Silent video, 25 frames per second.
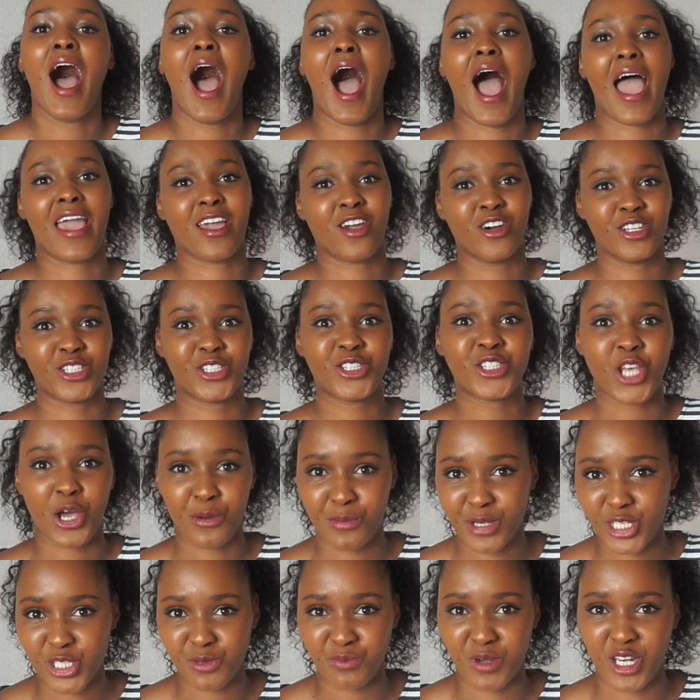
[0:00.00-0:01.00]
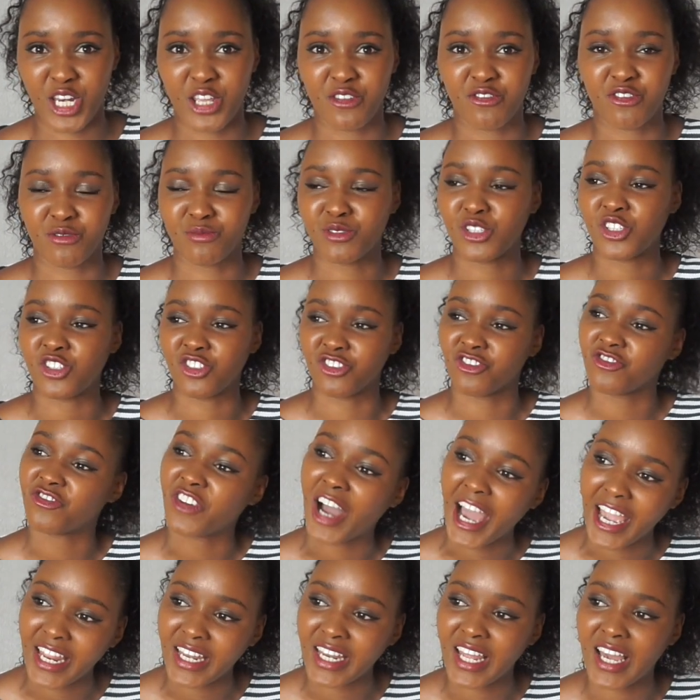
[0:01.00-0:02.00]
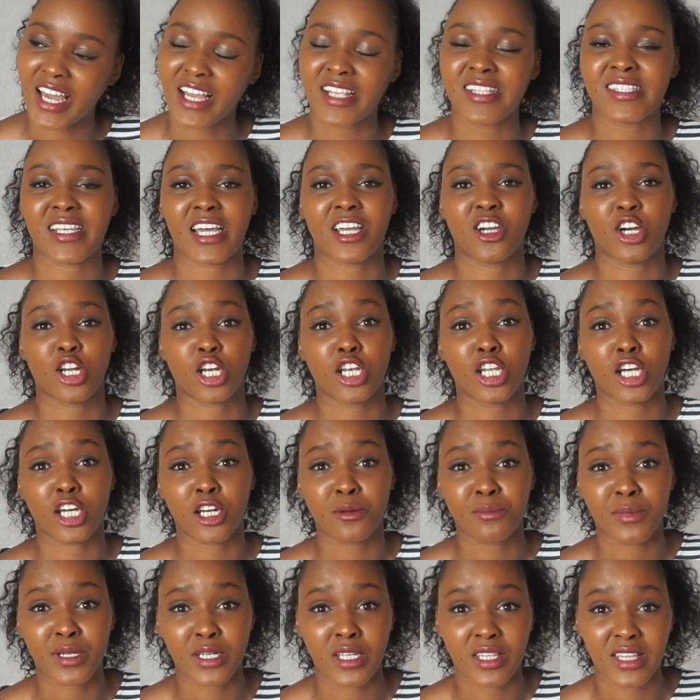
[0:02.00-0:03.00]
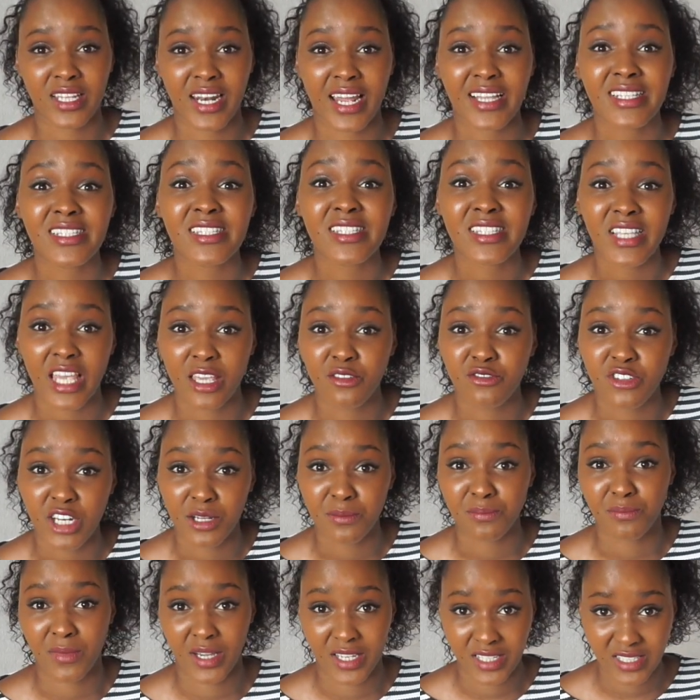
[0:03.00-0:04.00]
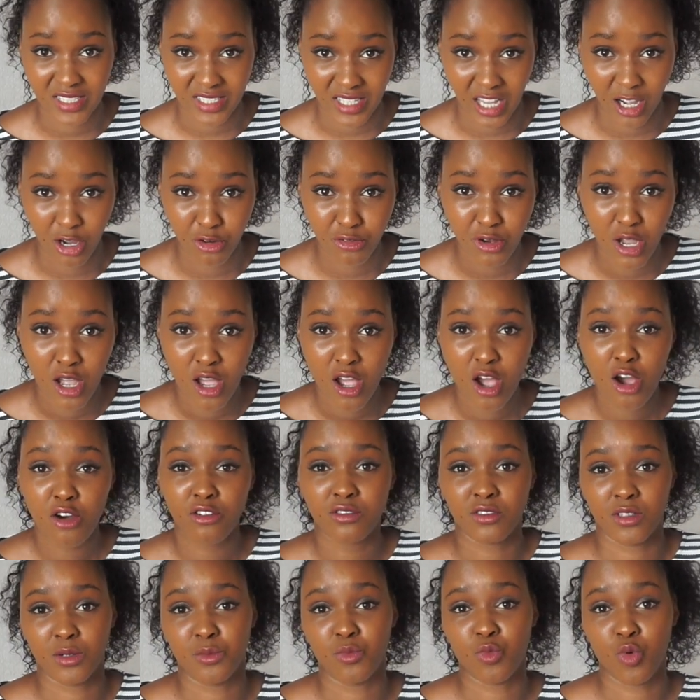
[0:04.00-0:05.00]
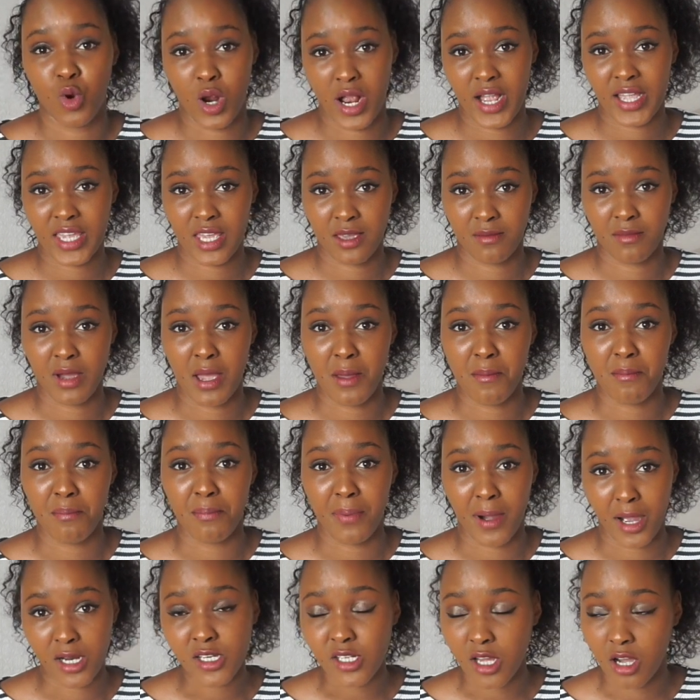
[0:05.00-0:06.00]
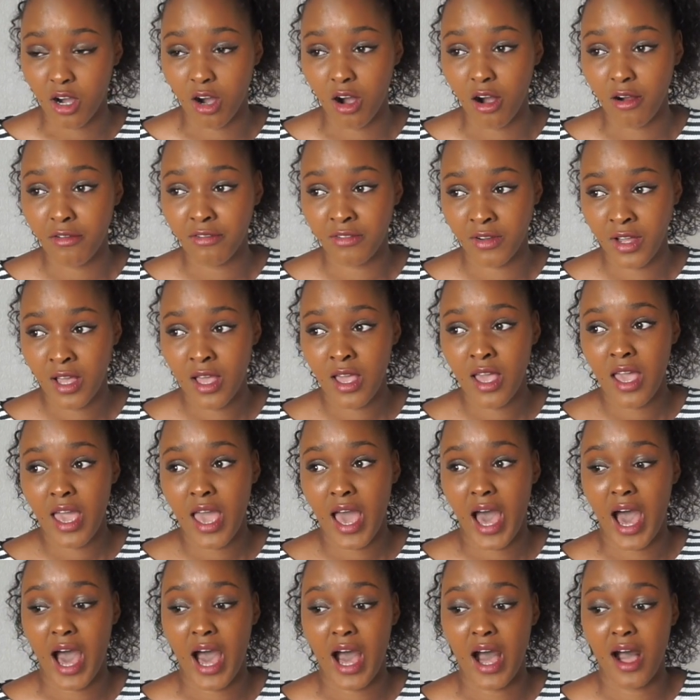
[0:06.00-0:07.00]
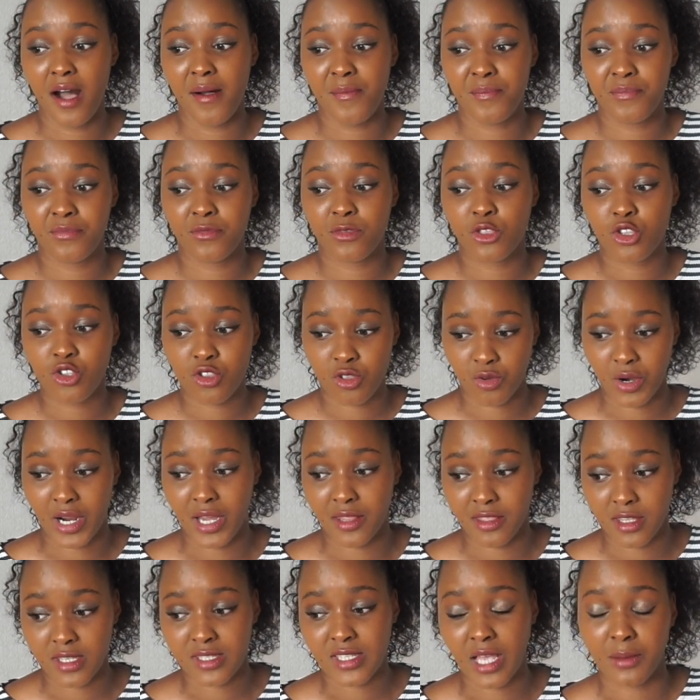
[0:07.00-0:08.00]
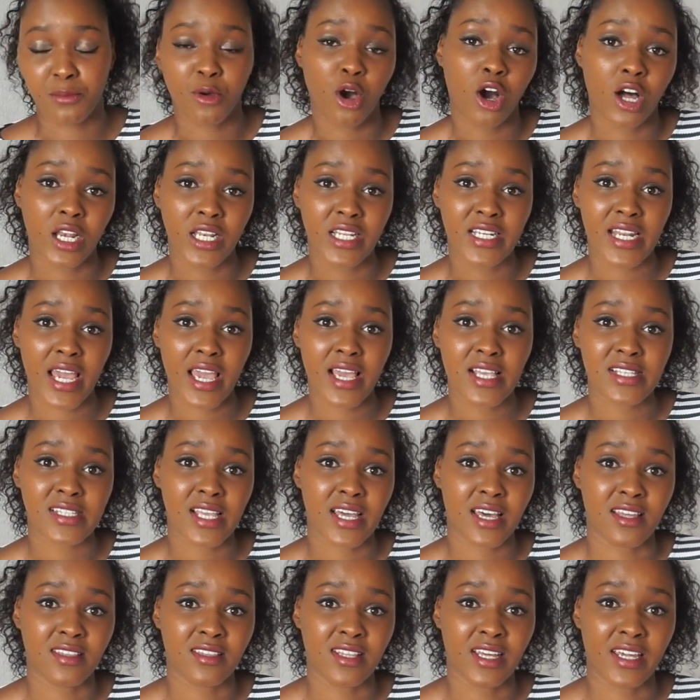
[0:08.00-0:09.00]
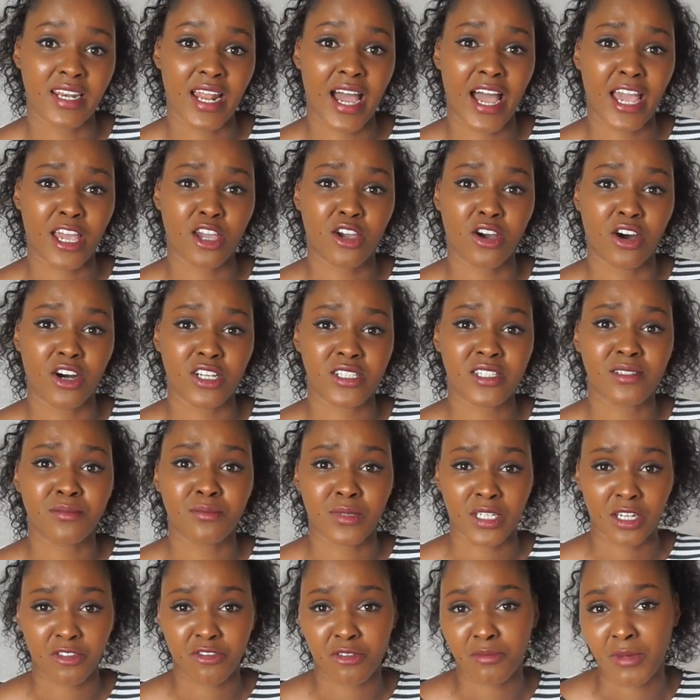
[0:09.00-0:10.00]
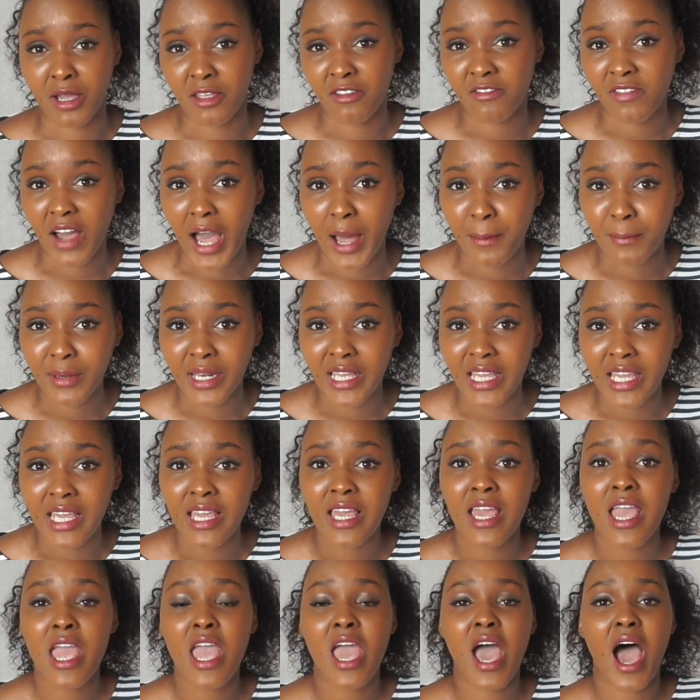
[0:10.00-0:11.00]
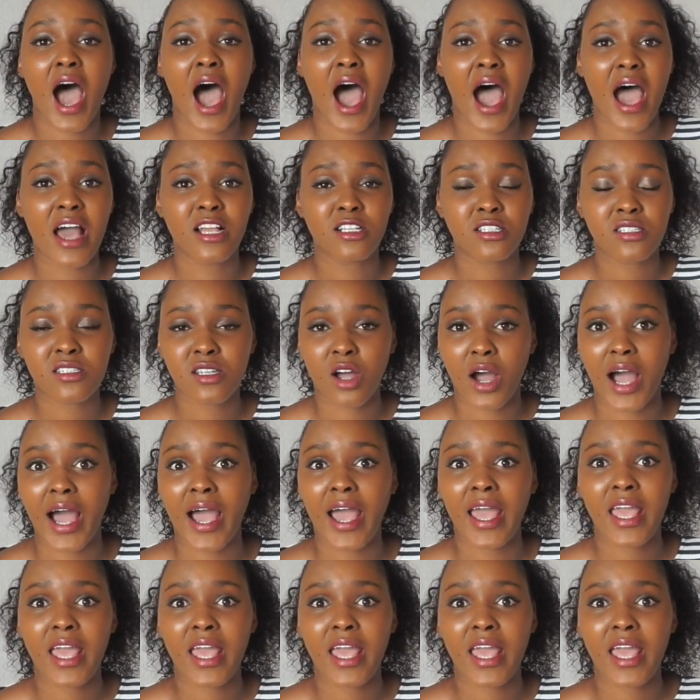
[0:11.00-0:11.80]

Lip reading: I got so much money from student finance. I got a lot of money that I'd saved up myself from working my butt off throughout the summer holidays, and then I got some money from my family, and so